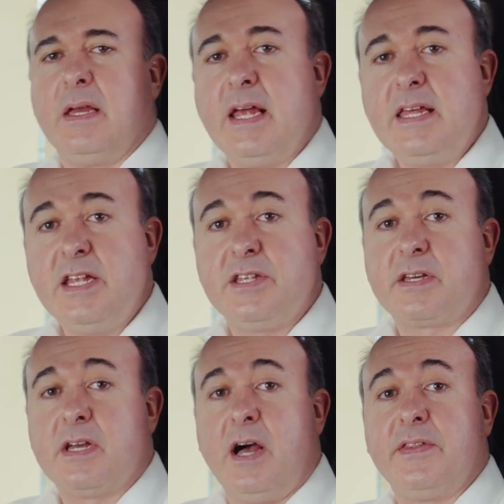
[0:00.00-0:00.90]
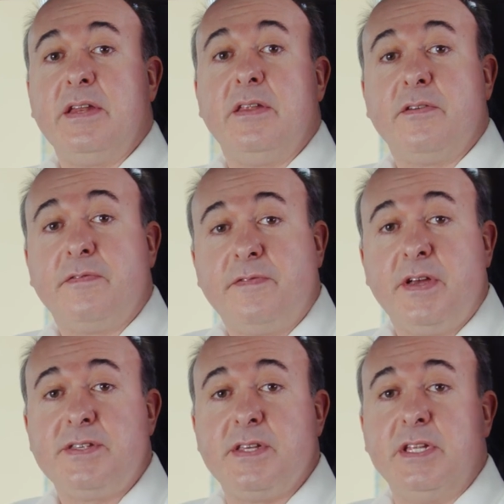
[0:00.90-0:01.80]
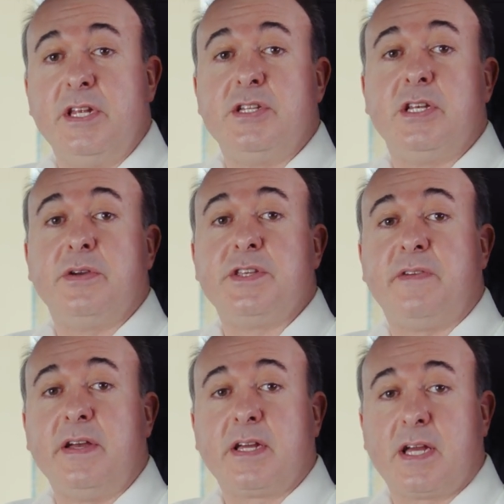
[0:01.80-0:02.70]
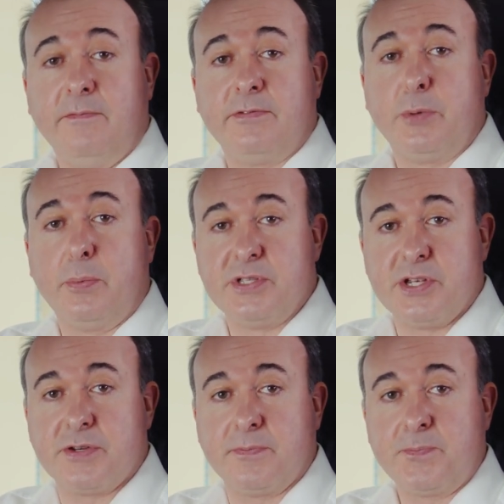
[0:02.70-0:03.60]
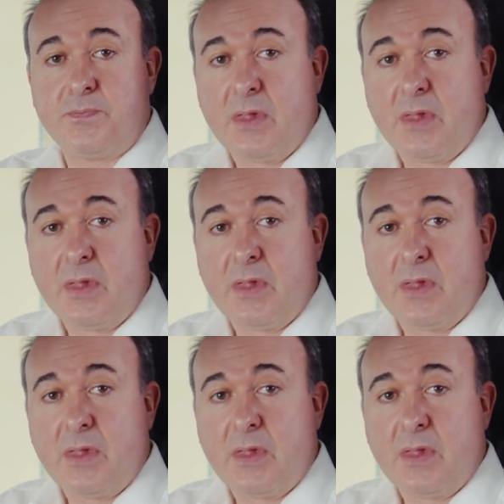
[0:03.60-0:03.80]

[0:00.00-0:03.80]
Getting into the car then, the first thing you need to do is find a comfortable position.